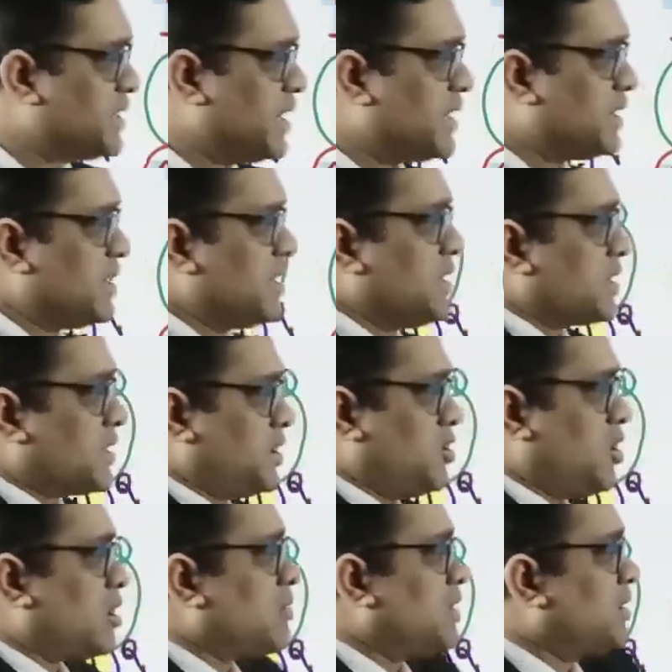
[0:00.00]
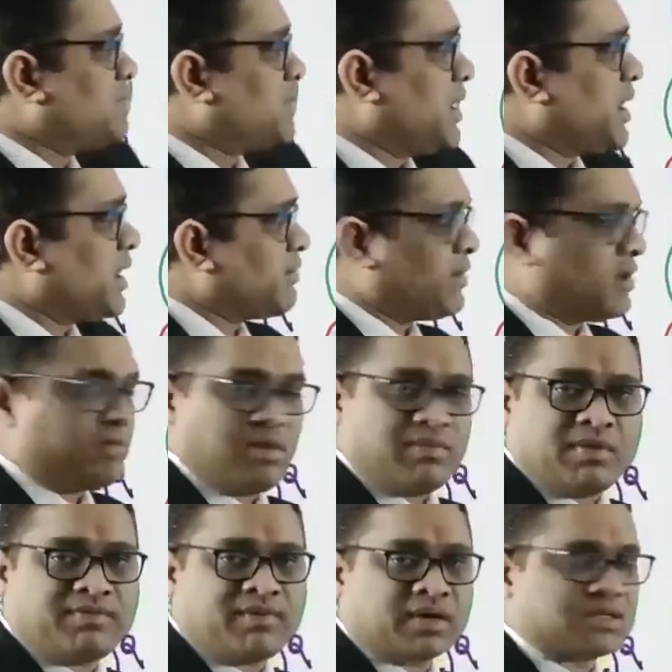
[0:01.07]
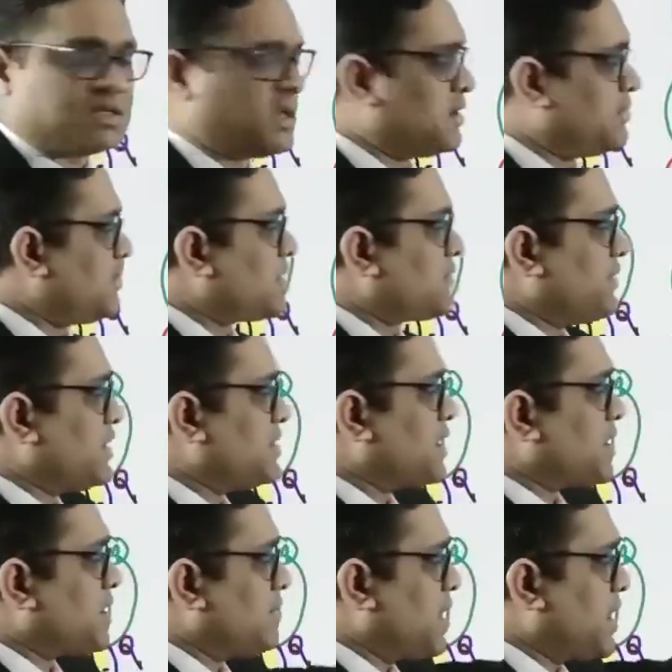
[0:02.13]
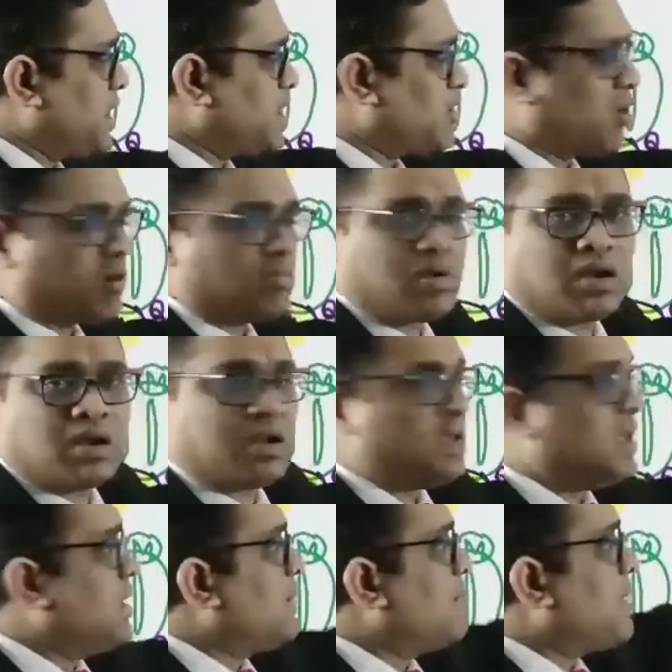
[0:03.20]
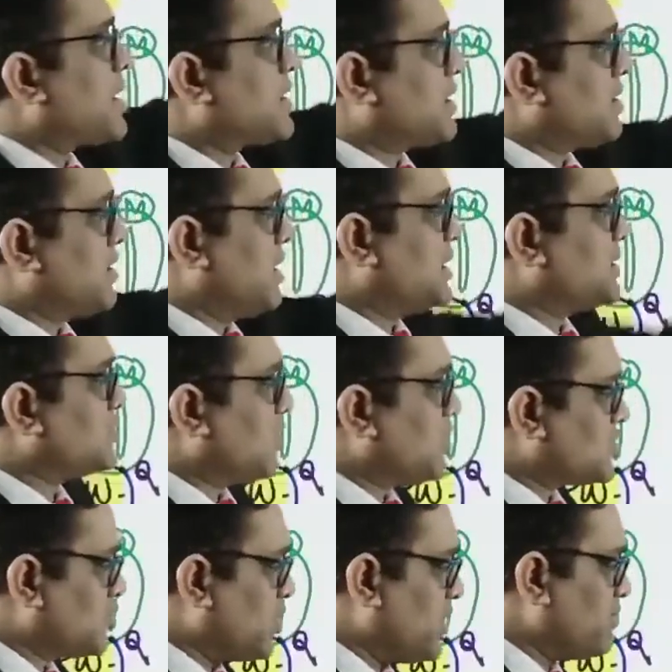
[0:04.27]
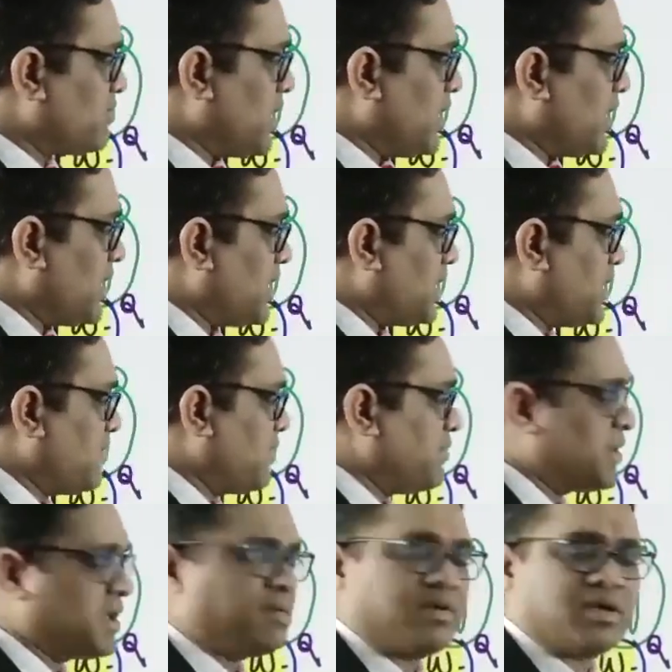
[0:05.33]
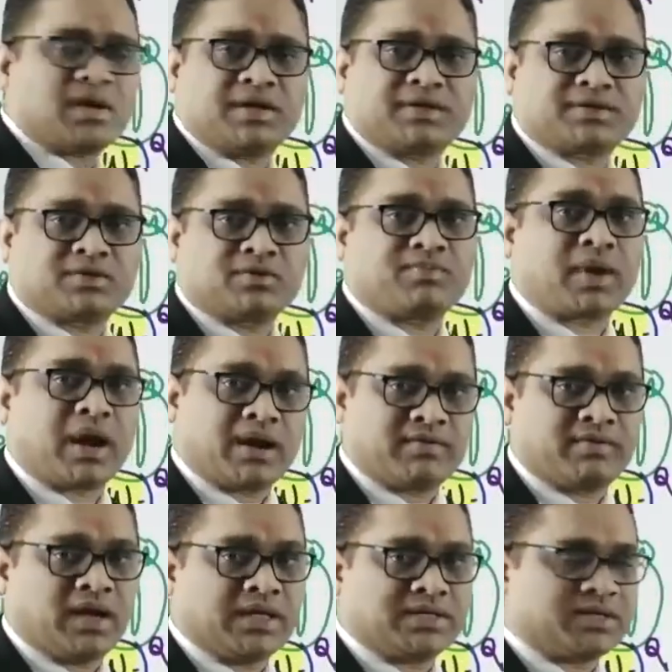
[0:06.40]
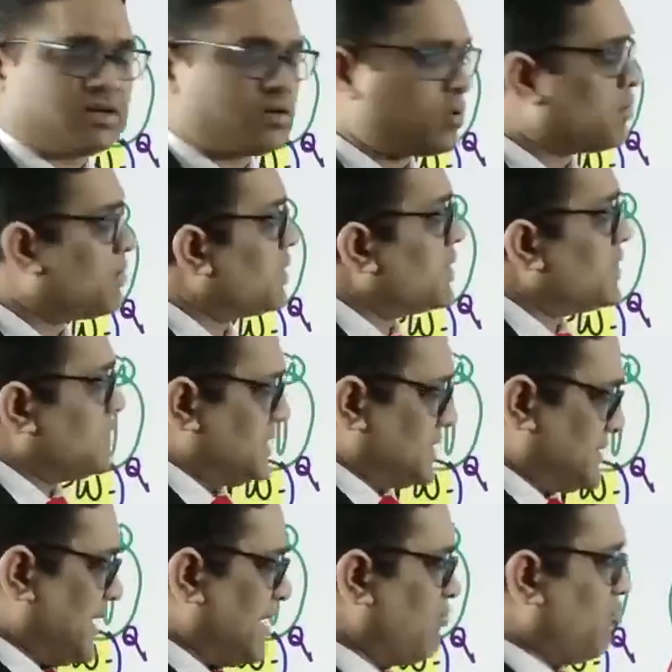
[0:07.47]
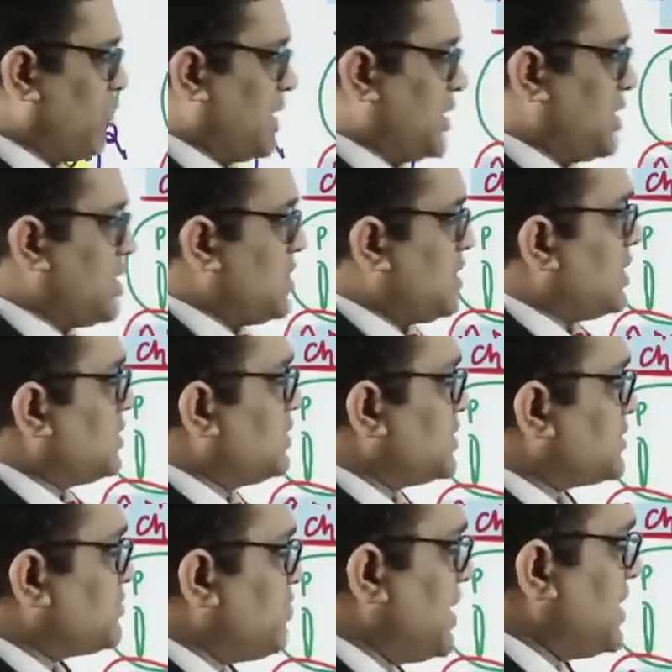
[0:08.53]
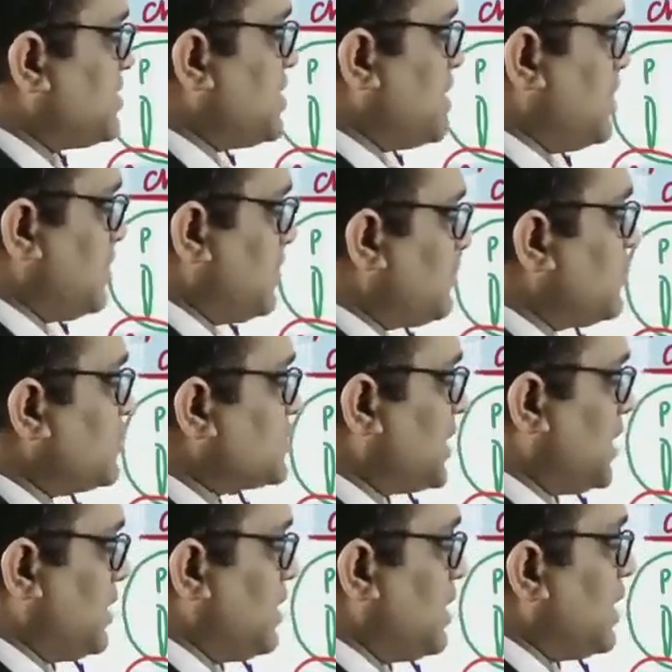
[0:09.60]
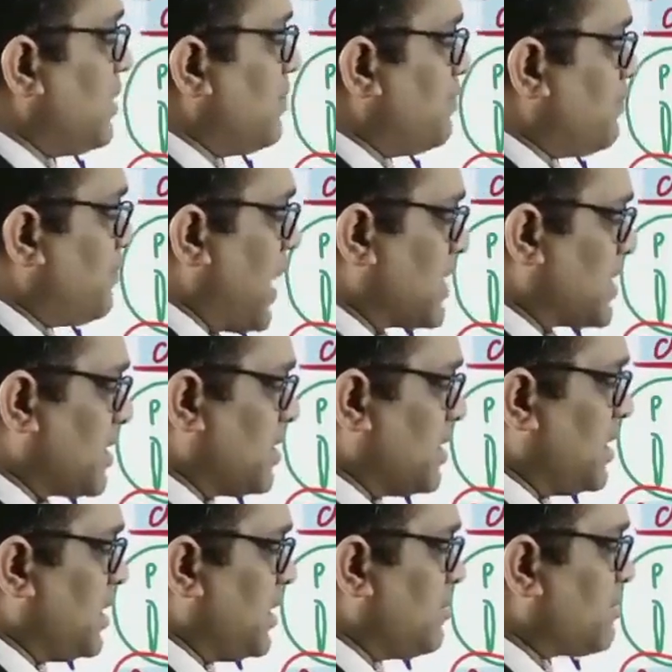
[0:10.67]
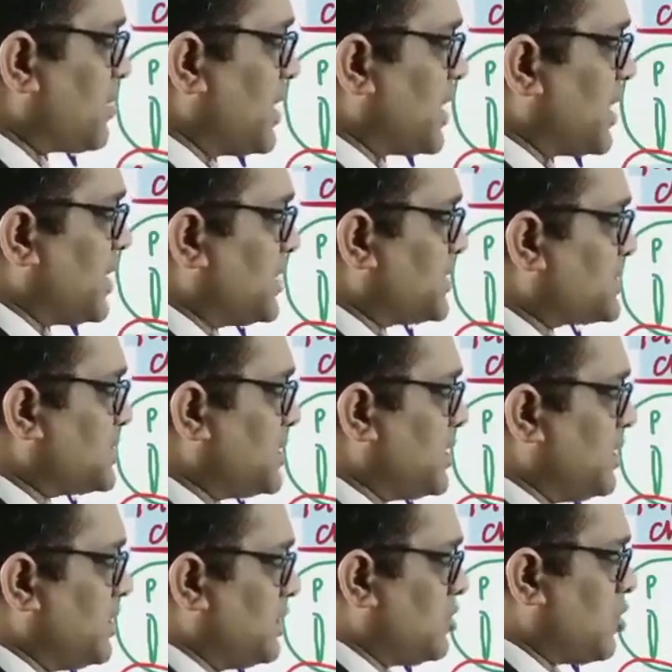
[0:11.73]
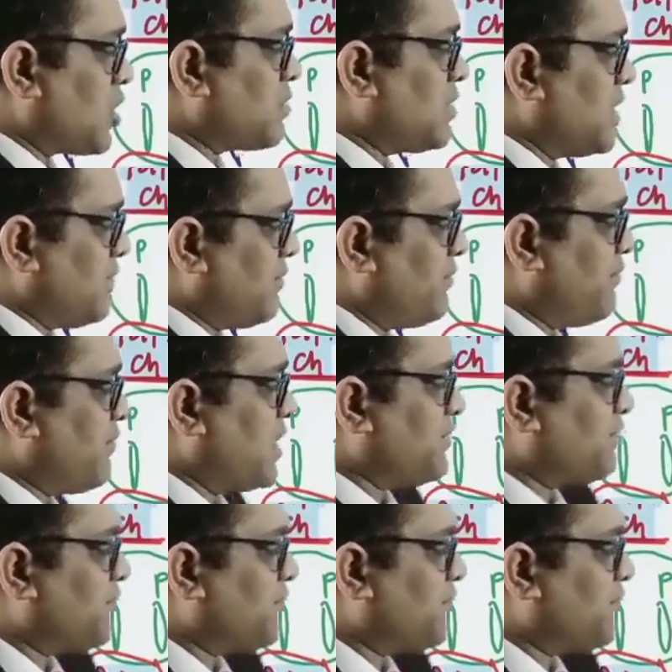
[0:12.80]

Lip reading: that normal imprinting one will be functional, but when the remaining normal paternal is also imprinted, they will be giving rise to Prader-Willi syndrome. Same way, in this B gene, if you see, paternal imprinting is the normal, one